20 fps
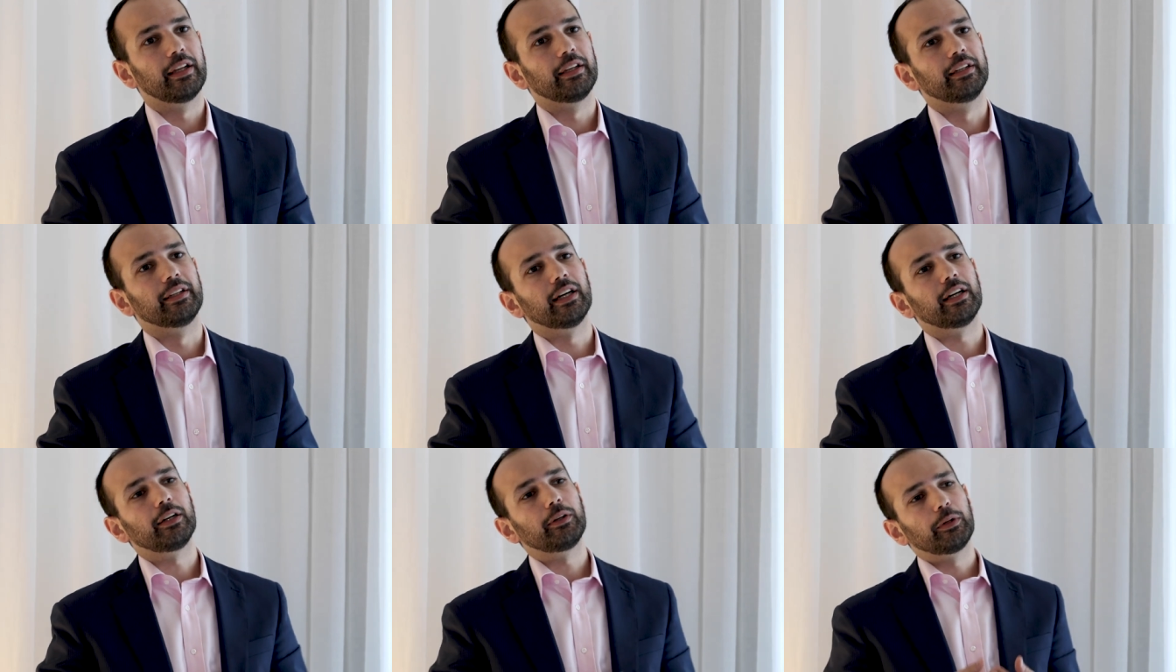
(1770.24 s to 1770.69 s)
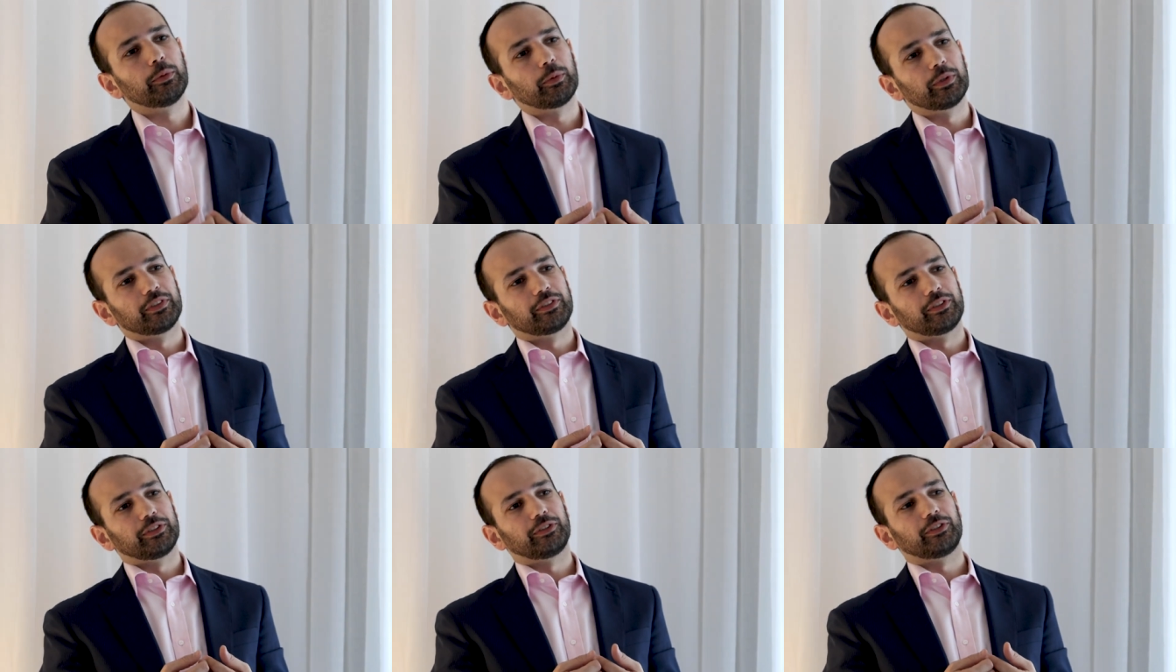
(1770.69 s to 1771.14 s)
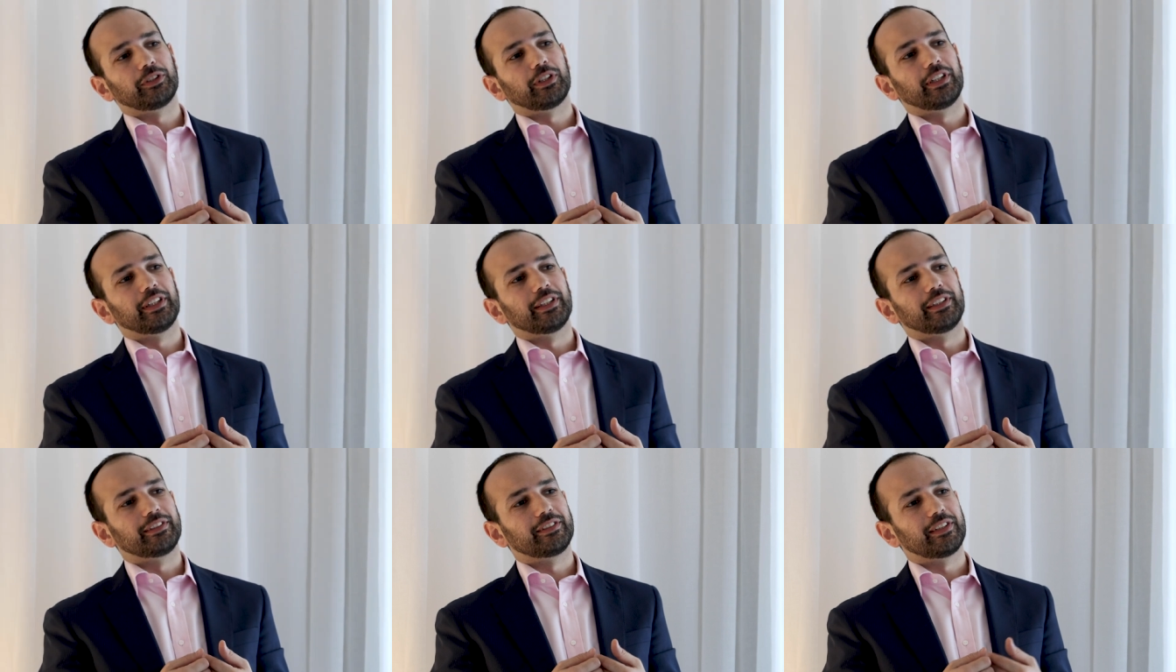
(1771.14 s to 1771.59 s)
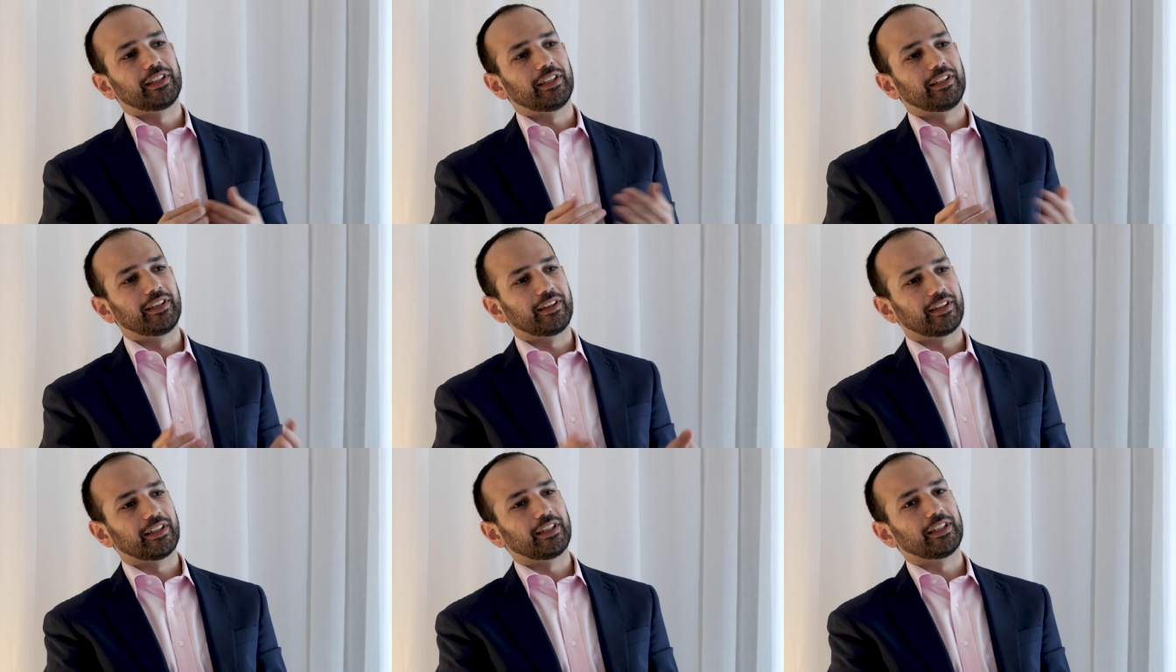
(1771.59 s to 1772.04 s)
Now I want to try and
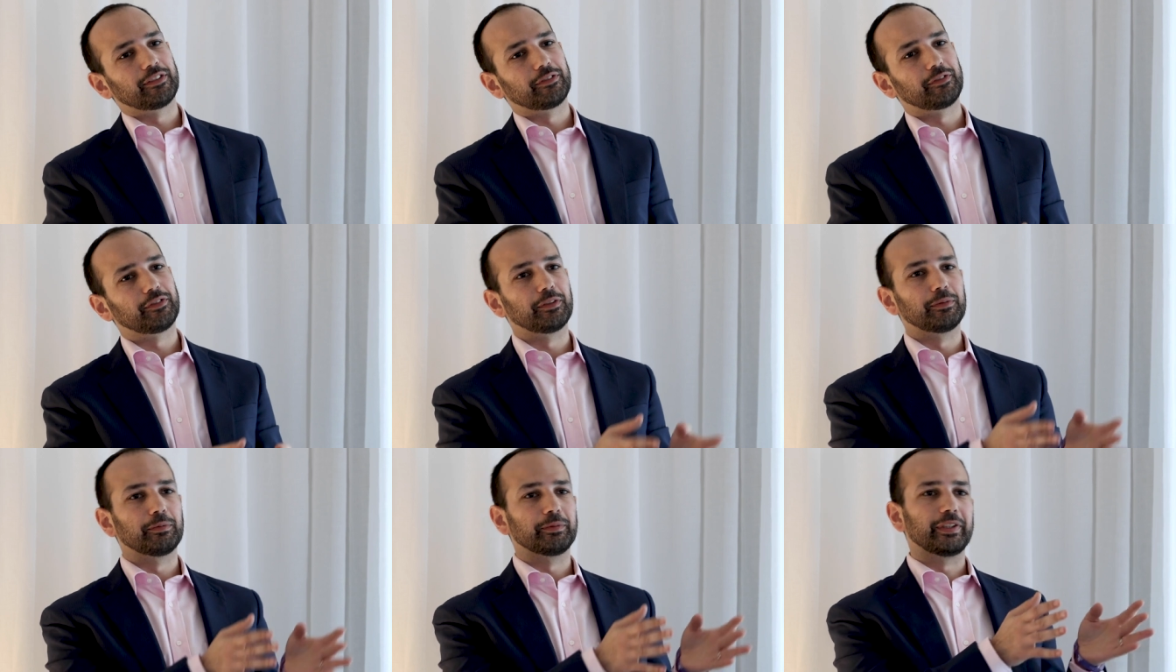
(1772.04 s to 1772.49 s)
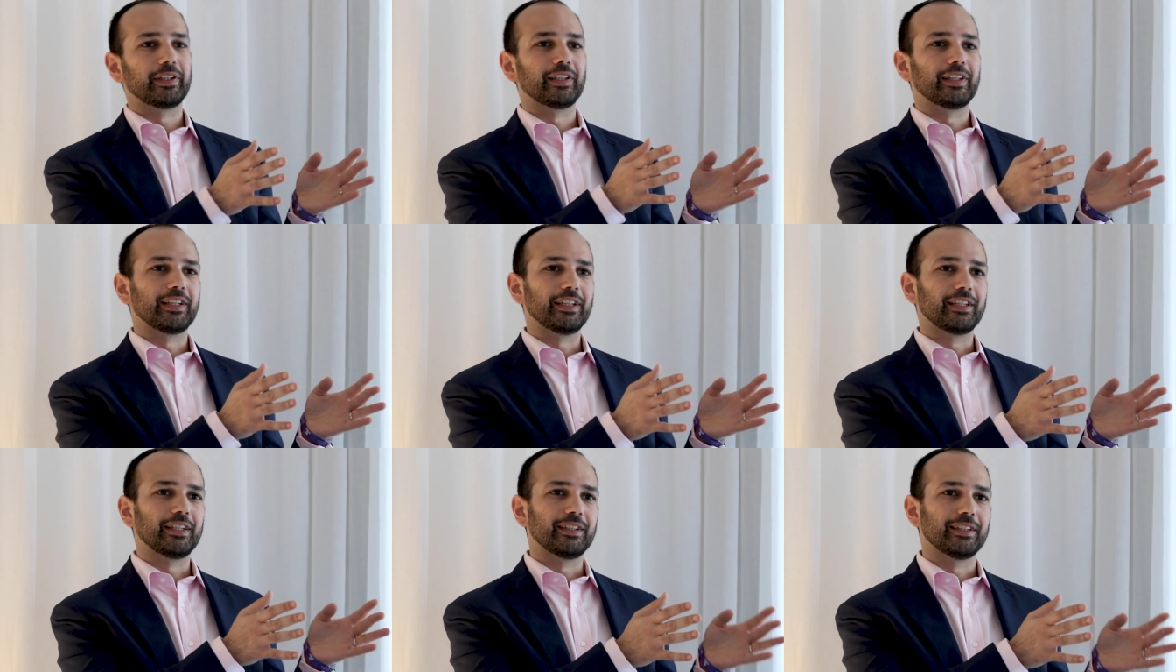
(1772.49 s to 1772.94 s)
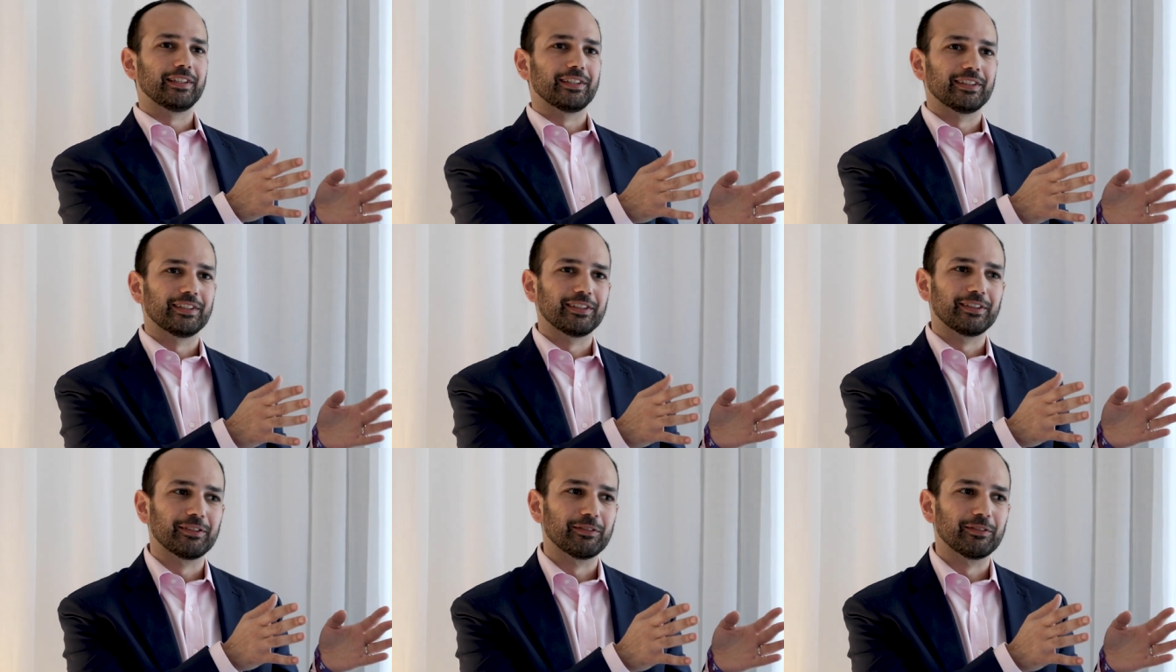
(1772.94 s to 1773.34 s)
take that from the